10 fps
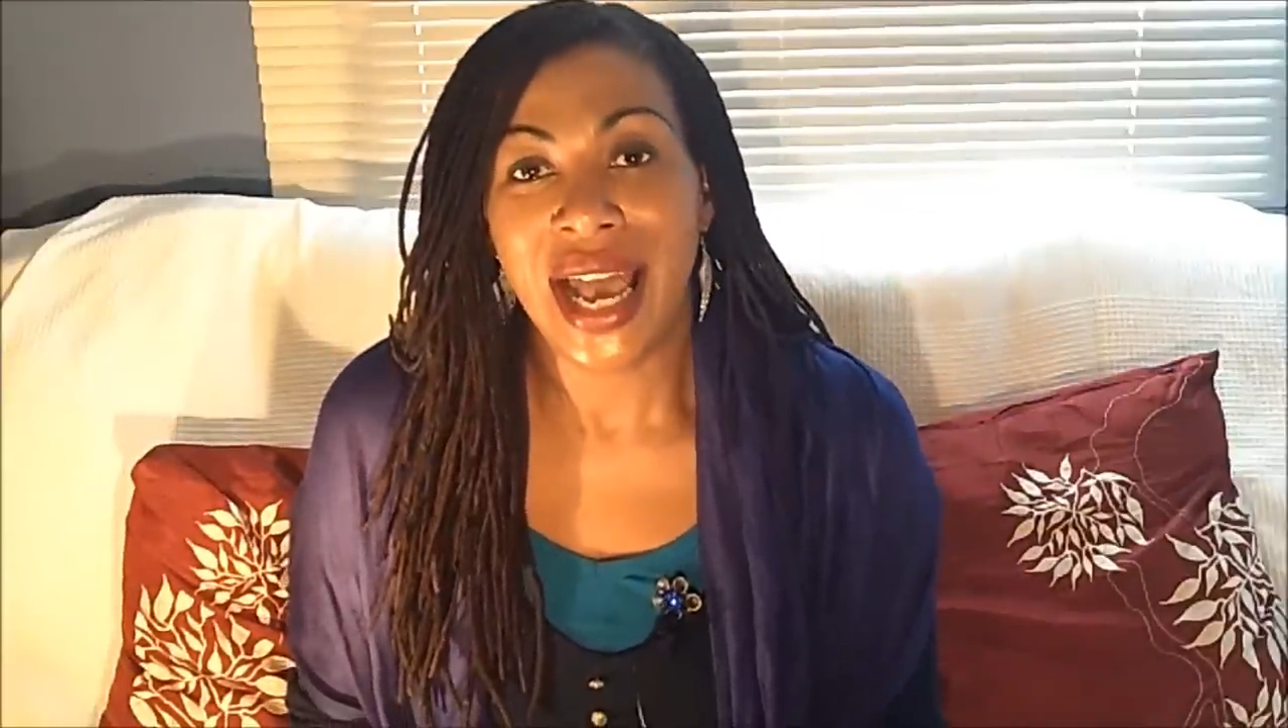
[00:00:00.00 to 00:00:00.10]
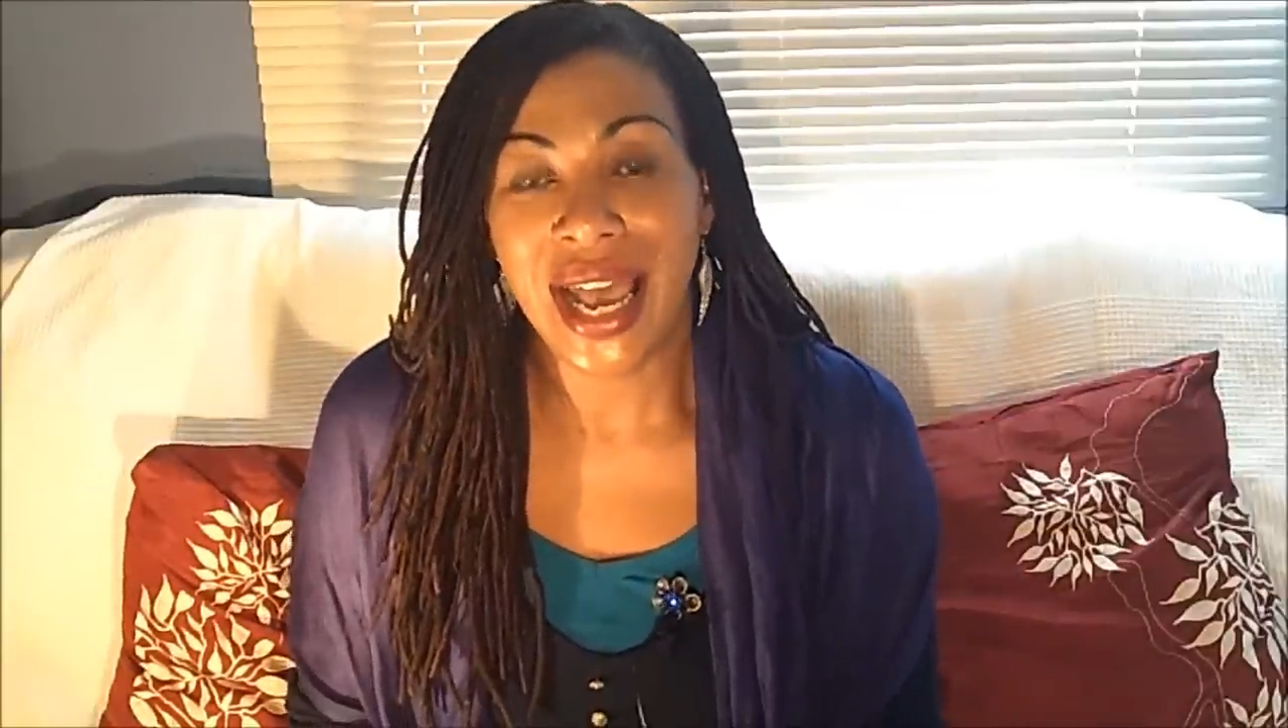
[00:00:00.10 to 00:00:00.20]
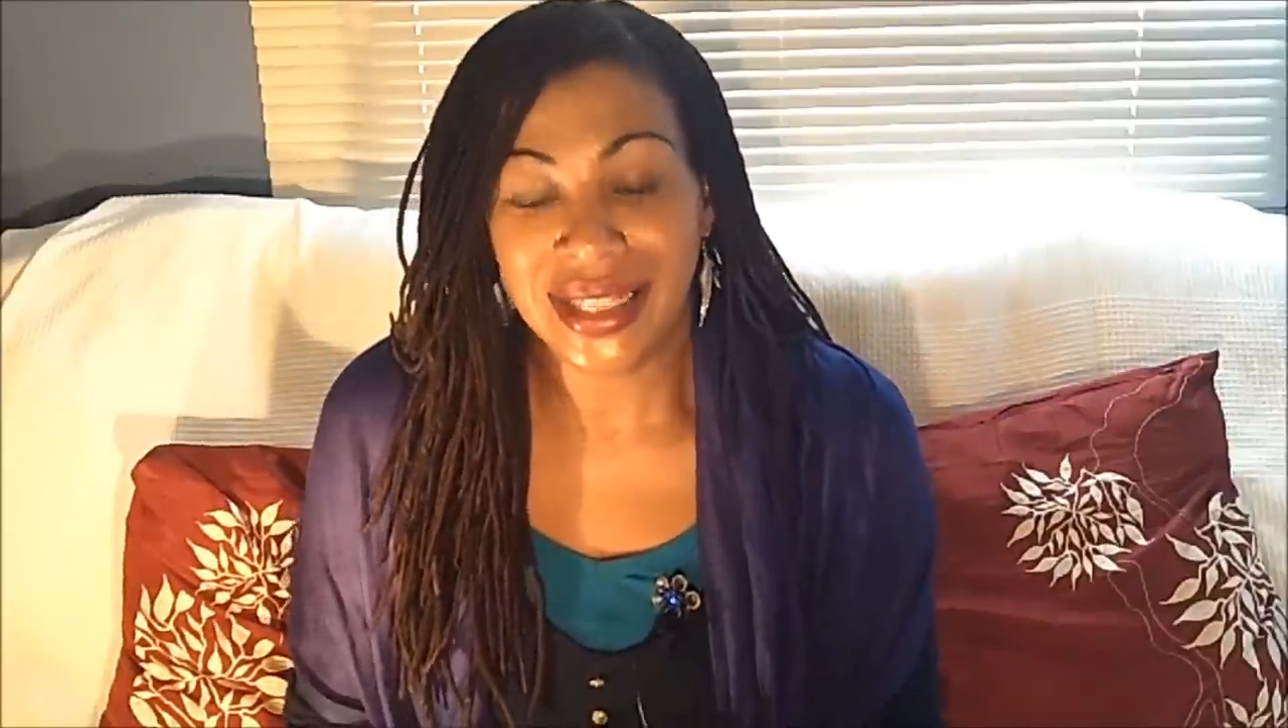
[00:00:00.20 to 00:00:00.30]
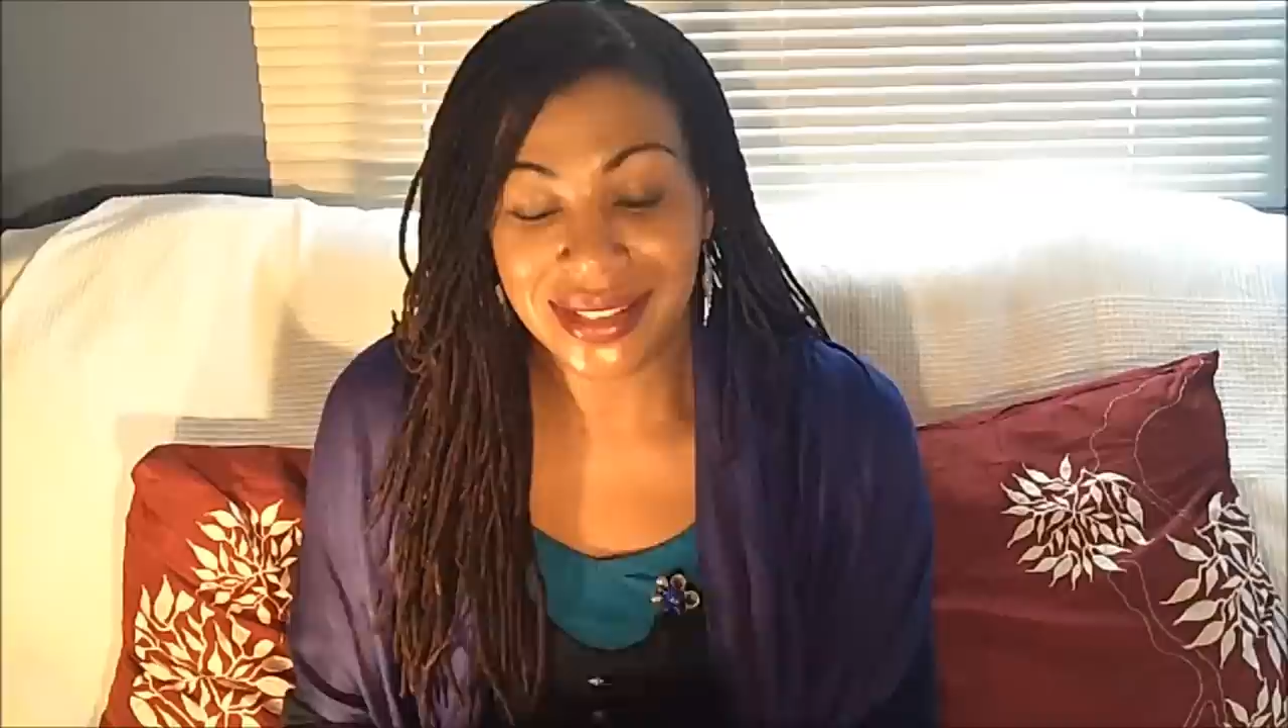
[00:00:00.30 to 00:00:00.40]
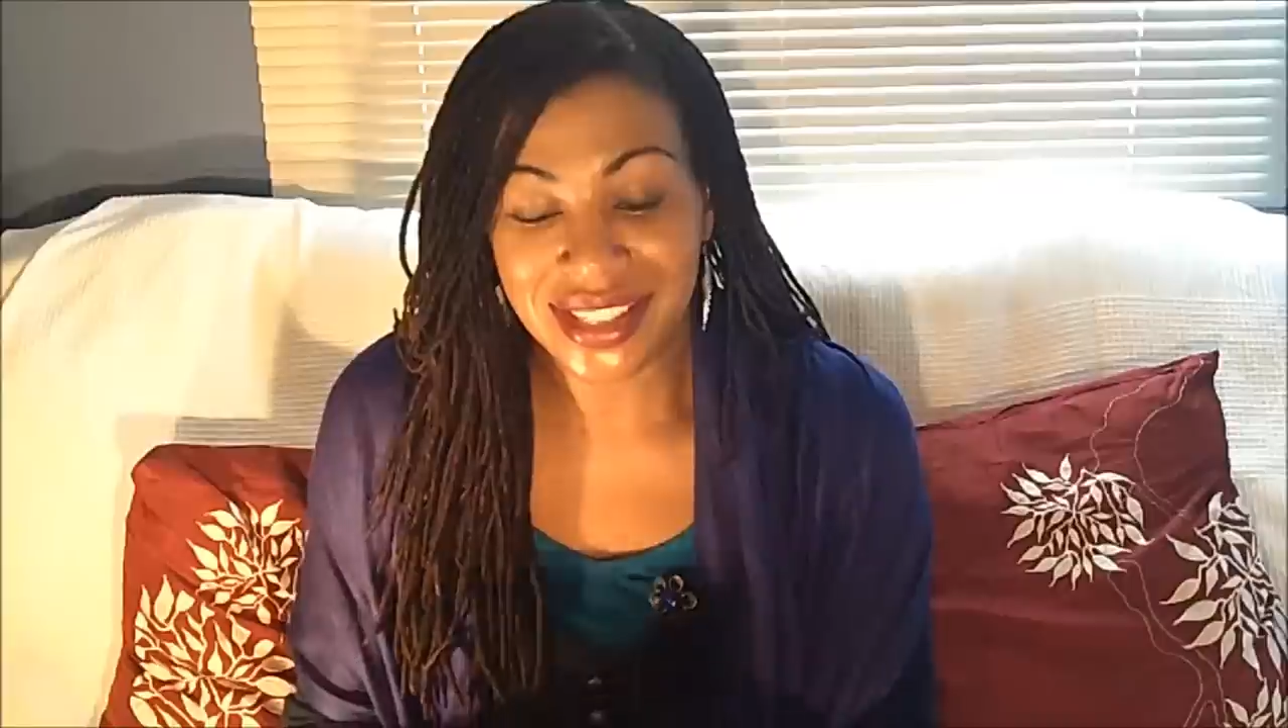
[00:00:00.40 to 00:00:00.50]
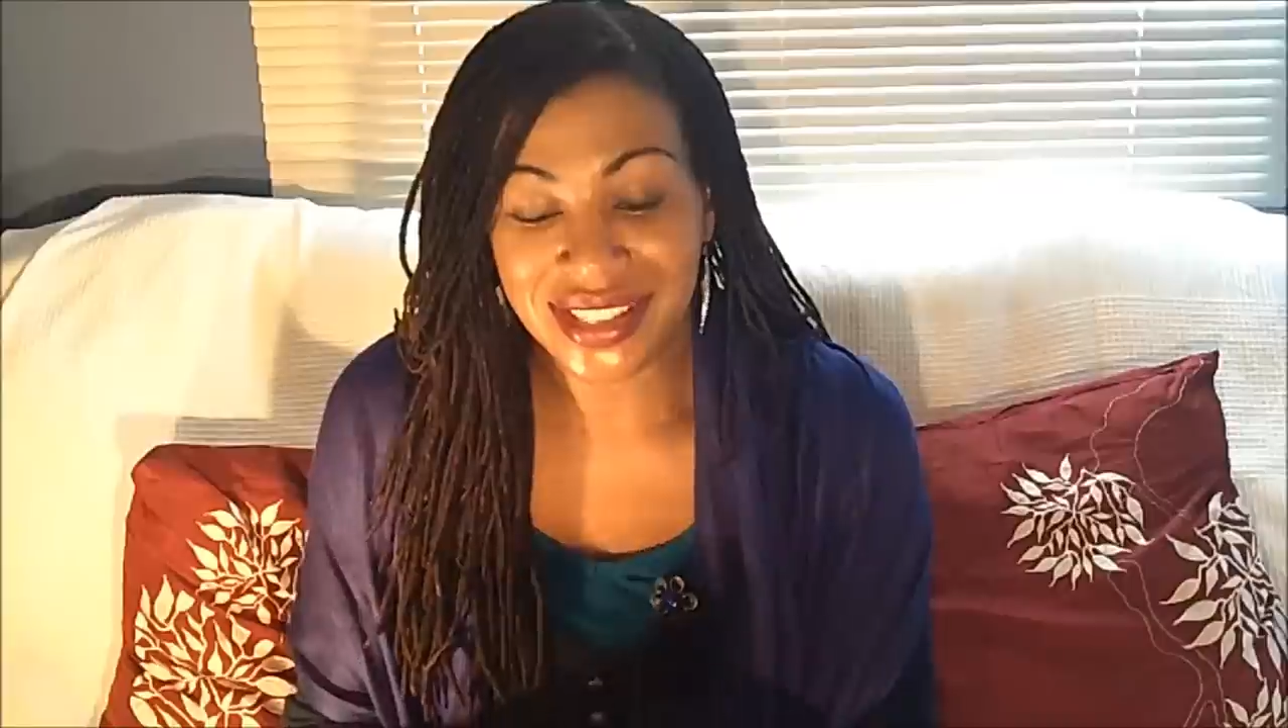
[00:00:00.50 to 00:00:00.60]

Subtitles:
And the